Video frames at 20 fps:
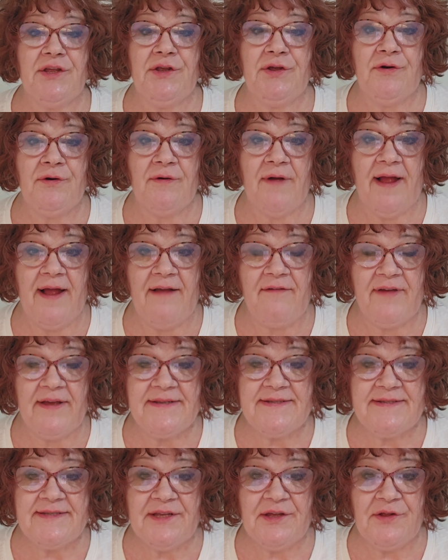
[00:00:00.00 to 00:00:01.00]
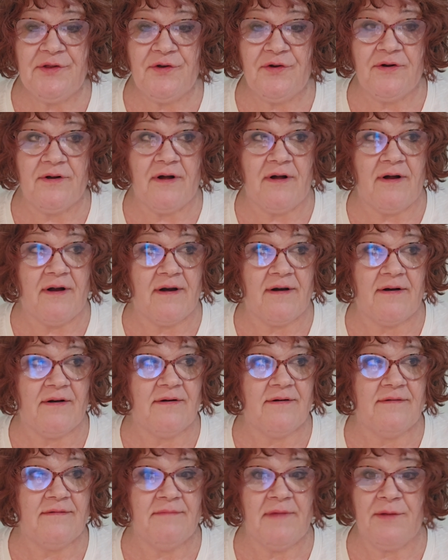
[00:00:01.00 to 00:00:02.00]
you don't have AC in your car.
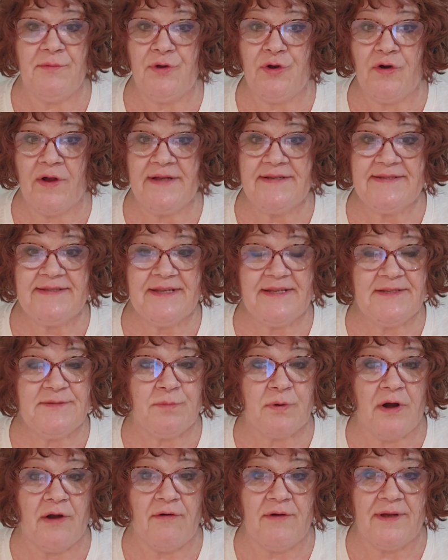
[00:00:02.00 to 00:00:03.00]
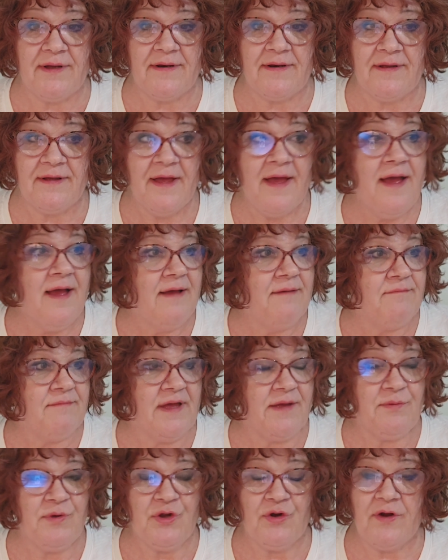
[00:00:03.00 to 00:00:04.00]
Maybe your AC's broken.
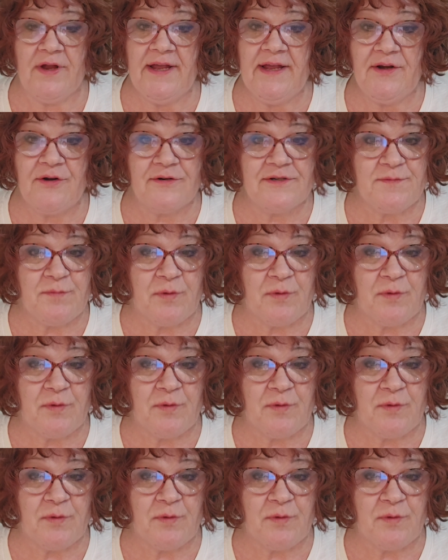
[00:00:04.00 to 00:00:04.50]
Maybe your heater's